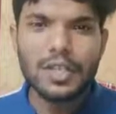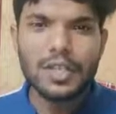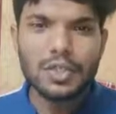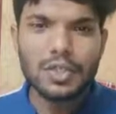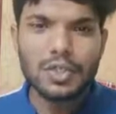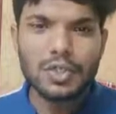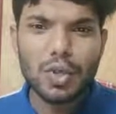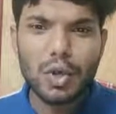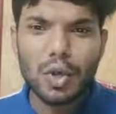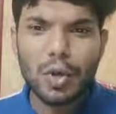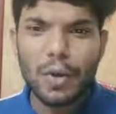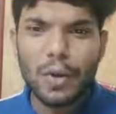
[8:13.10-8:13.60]

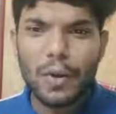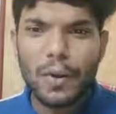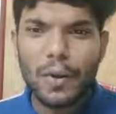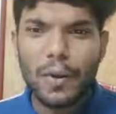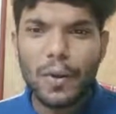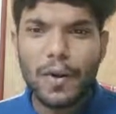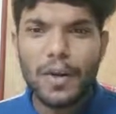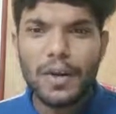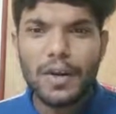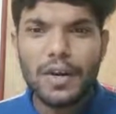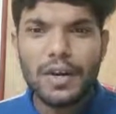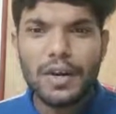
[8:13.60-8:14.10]
so
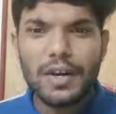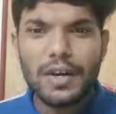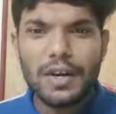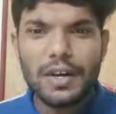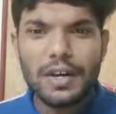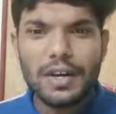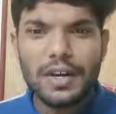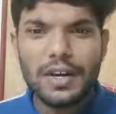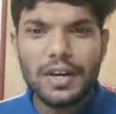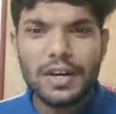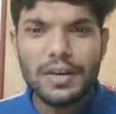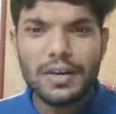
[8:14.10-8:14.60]

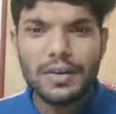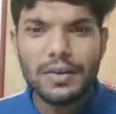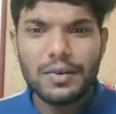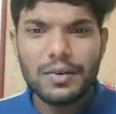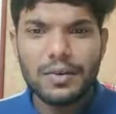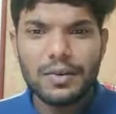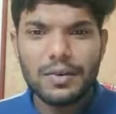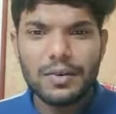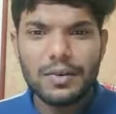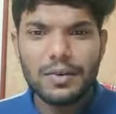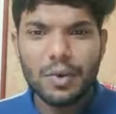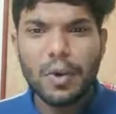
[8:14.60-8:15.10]
uh,
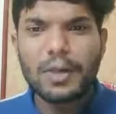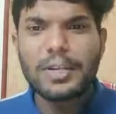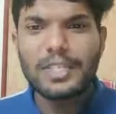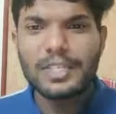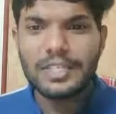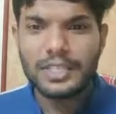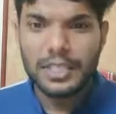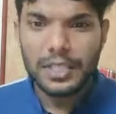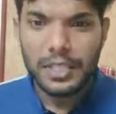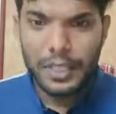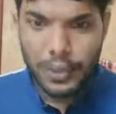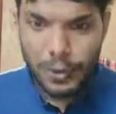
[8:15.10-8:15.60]
what
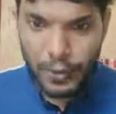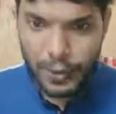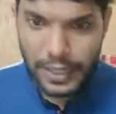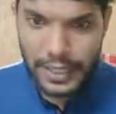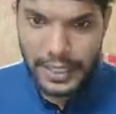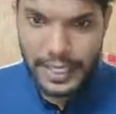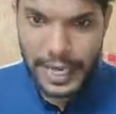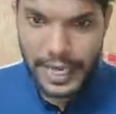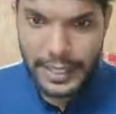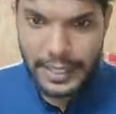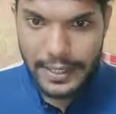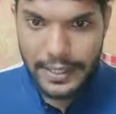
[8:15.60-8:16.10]
is the new
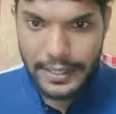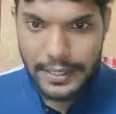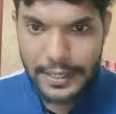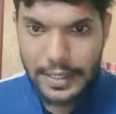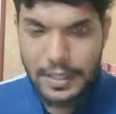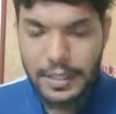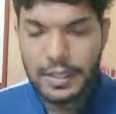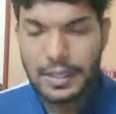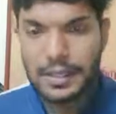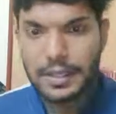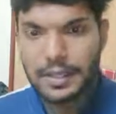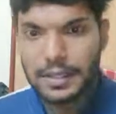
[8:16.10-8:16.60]
in that?
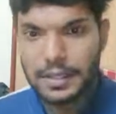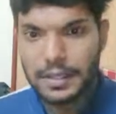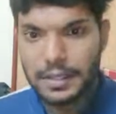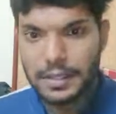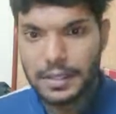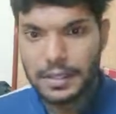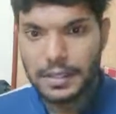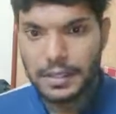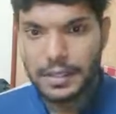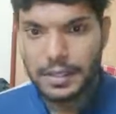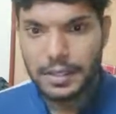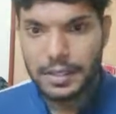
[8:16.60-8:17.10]
The
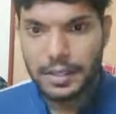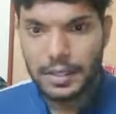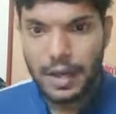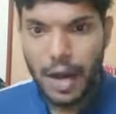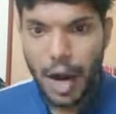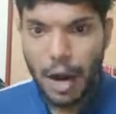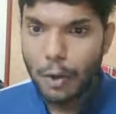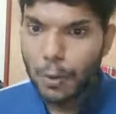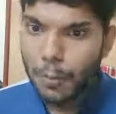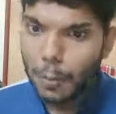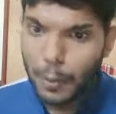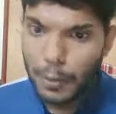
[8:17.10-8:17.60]

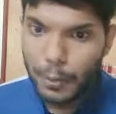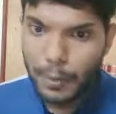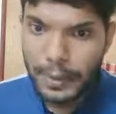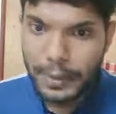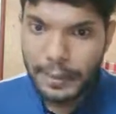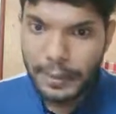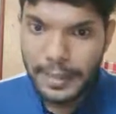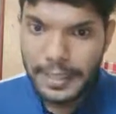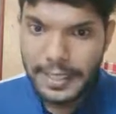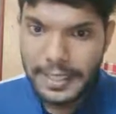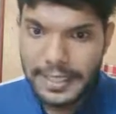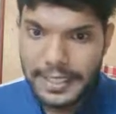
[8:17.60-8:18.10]
output
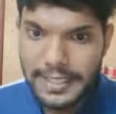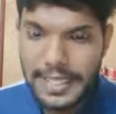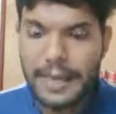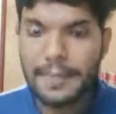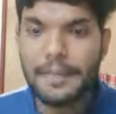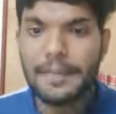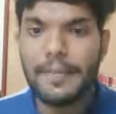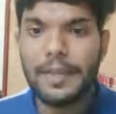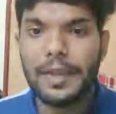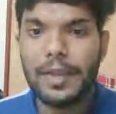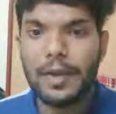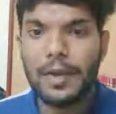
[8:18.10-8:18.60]
will be the
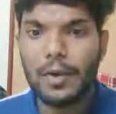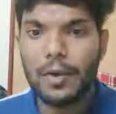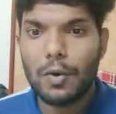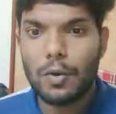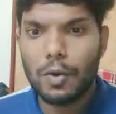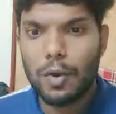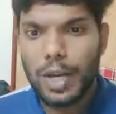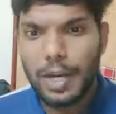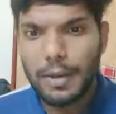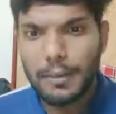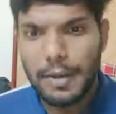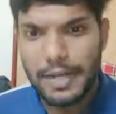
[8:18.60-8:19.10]
same,
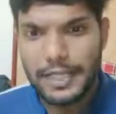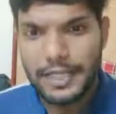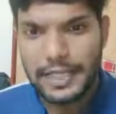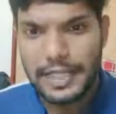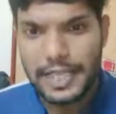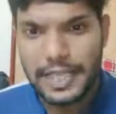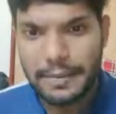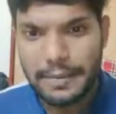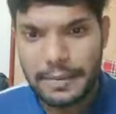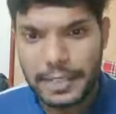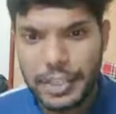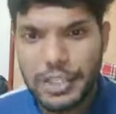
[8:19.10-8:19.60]
only
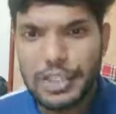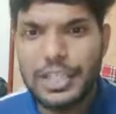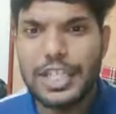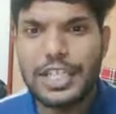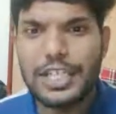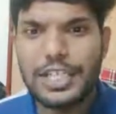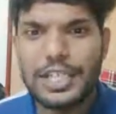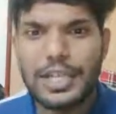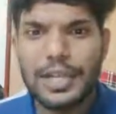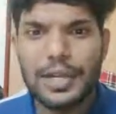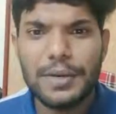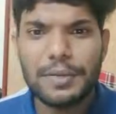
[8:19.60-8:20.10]
method name is
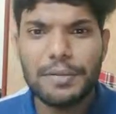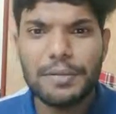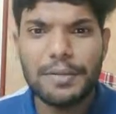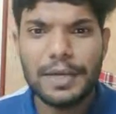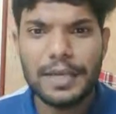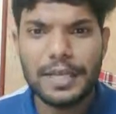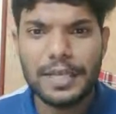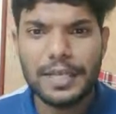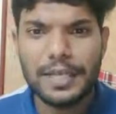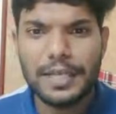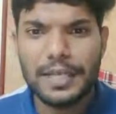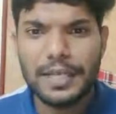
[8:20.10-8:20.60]
change.
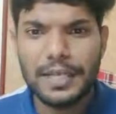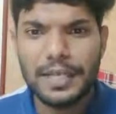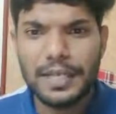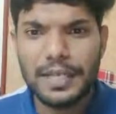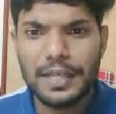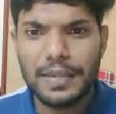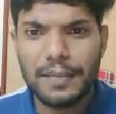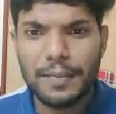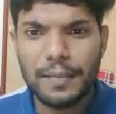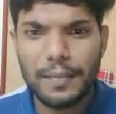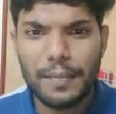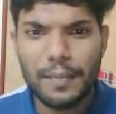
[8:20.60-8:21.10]
But
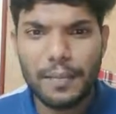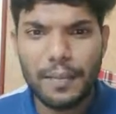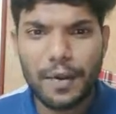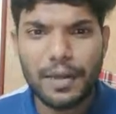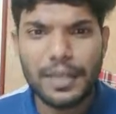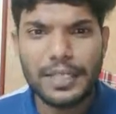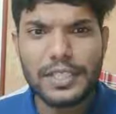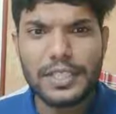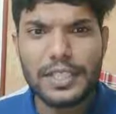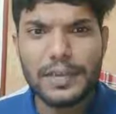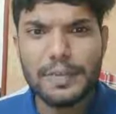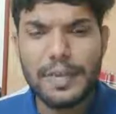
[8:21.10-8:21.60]

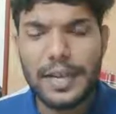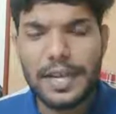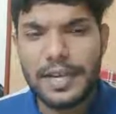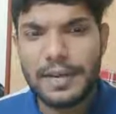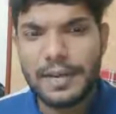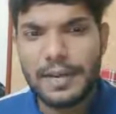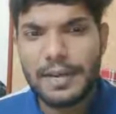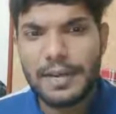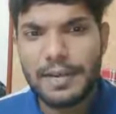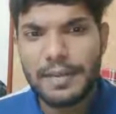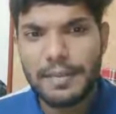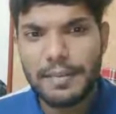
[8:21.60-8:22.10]
what is the
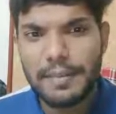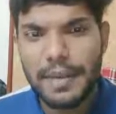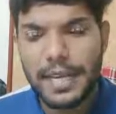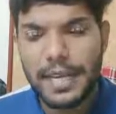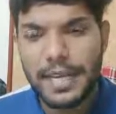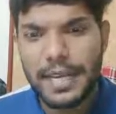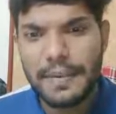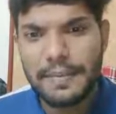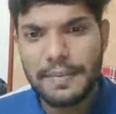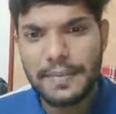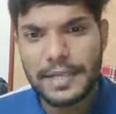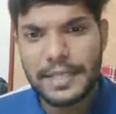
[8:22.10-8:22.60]

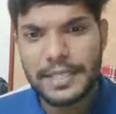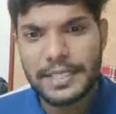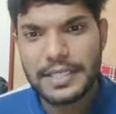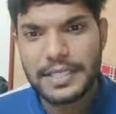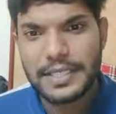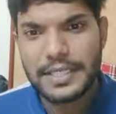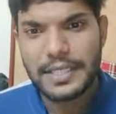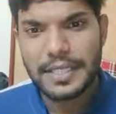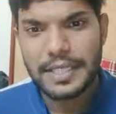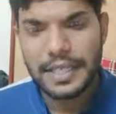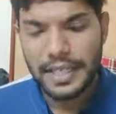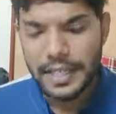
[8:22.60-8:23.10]
main
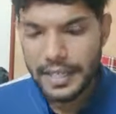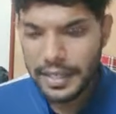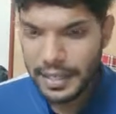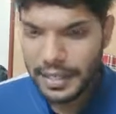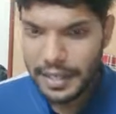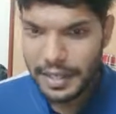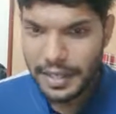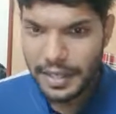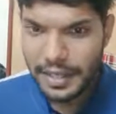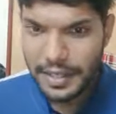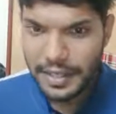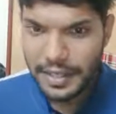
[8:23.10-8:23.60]
difference in